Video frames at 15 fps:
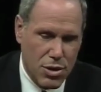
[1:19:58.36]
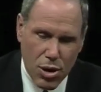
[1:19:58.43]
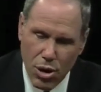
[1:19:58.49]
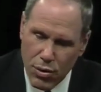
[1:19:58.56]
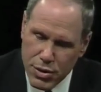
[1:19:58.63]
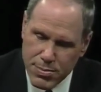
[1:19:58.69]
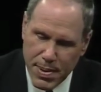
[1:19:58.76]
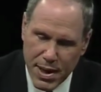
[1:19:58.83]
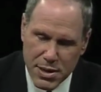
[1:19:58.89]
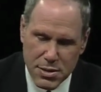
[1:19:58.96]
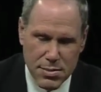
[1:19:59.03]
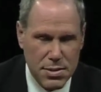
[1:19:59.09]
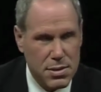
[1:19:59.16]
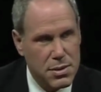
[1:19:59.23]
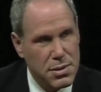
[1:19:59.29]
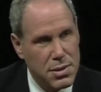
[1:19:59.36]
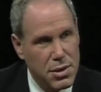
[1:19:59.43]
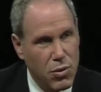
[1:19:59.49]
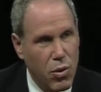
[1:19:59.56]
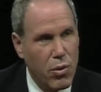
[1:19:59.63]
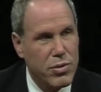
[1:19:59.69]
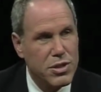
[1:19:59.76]
It's always possible.
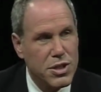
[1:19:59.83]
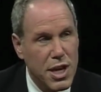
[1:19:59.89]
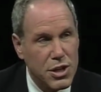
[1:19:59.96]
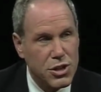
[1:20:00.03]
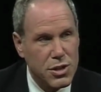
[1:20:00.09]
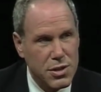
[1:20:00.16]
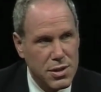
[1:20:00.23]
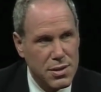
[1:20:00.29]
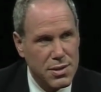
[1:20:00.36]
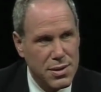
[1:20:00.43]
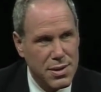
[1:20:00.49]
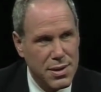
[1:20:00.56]
Well, recession